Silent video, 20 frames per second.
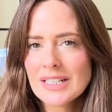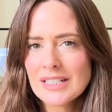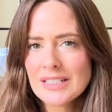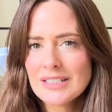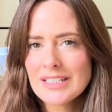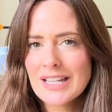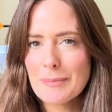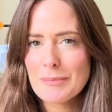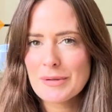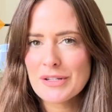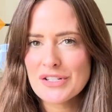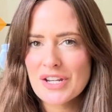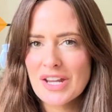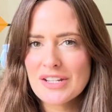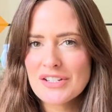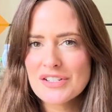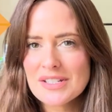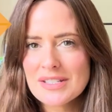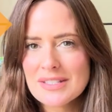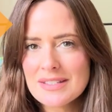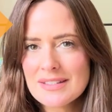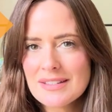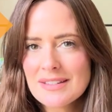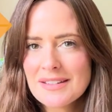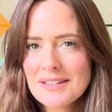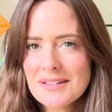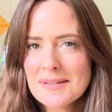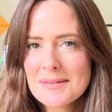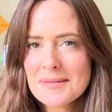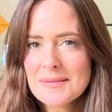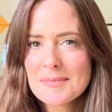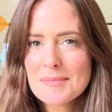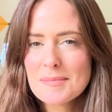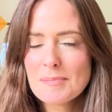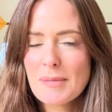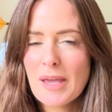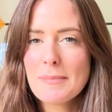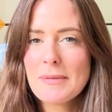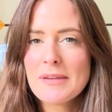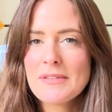Nappy changes.
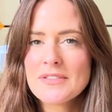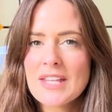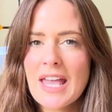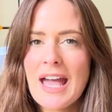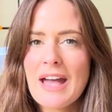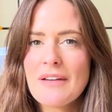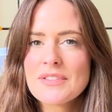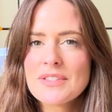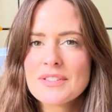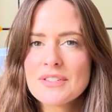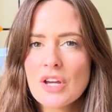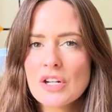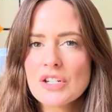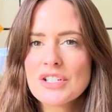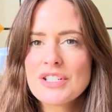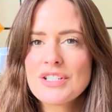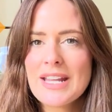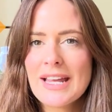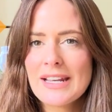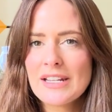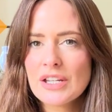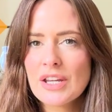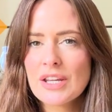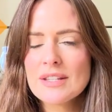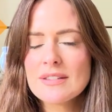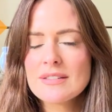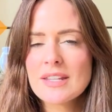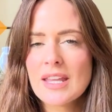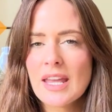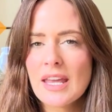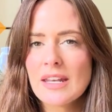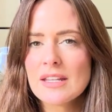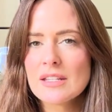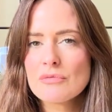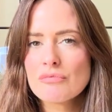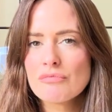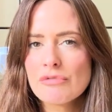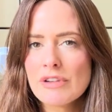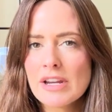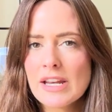Babies have such delicate skin, it's
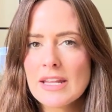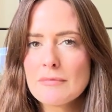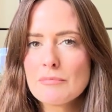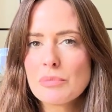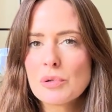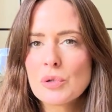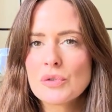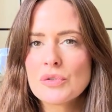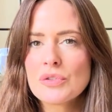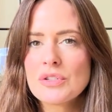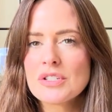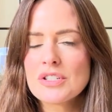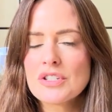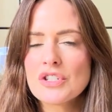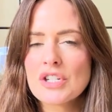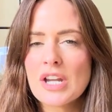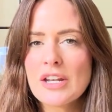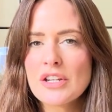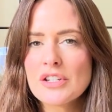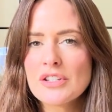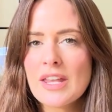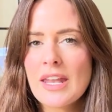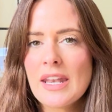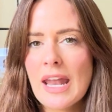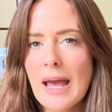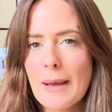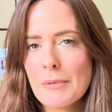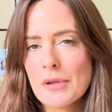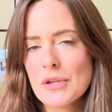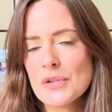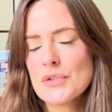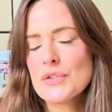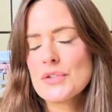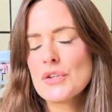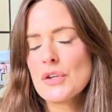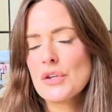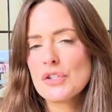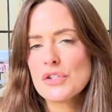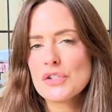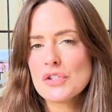really important to change their nappy as
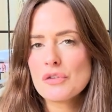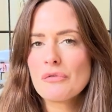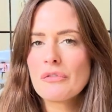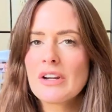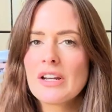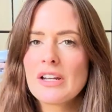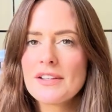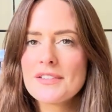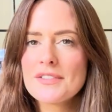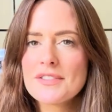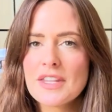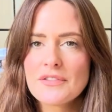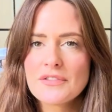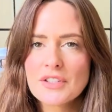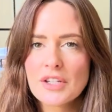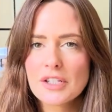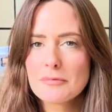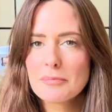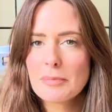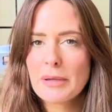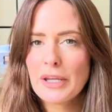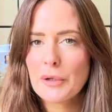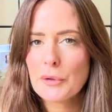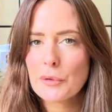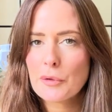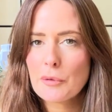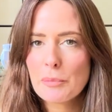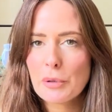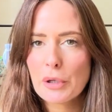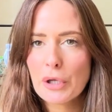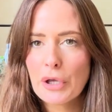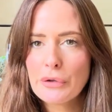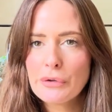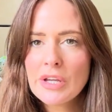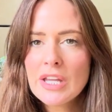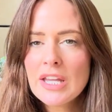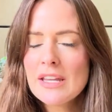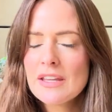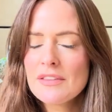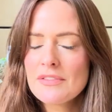soon as you realise they've done a pee or a poo.
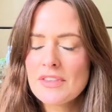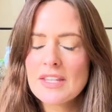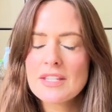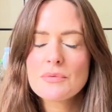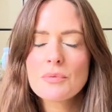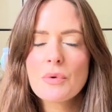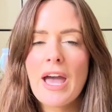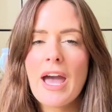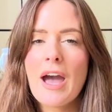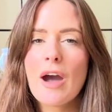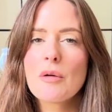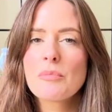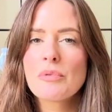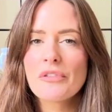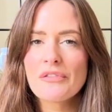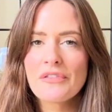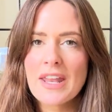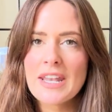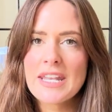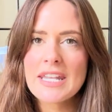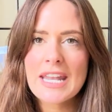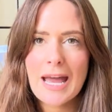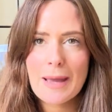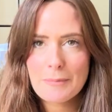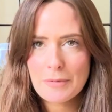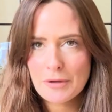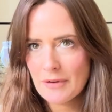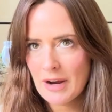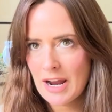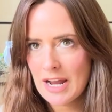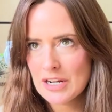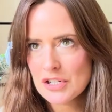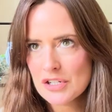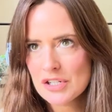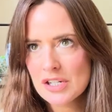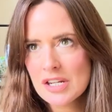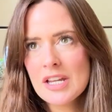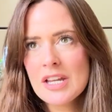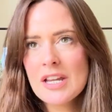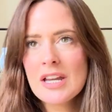This will help prevent nappy rash.
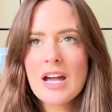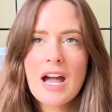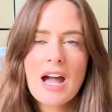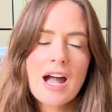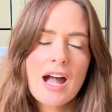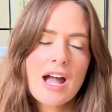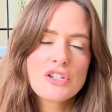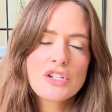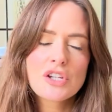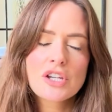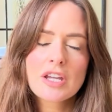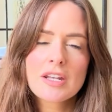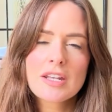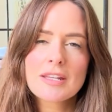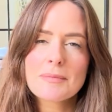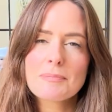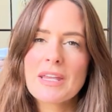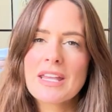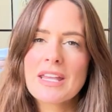You can be